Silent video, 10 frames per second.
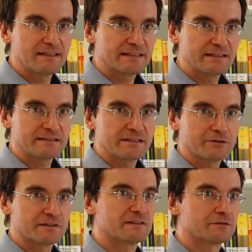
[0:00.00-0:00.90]
the identity
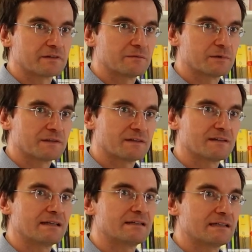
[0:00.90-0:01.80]
on the zero
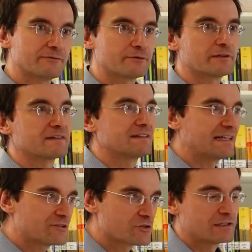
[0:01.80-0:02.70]
simplices, and therefore it's
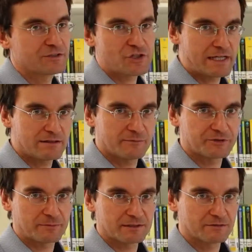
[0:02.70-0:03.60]
naturally chain
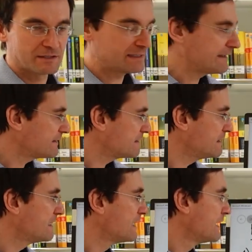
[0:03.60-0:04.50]
homotopic to the identity,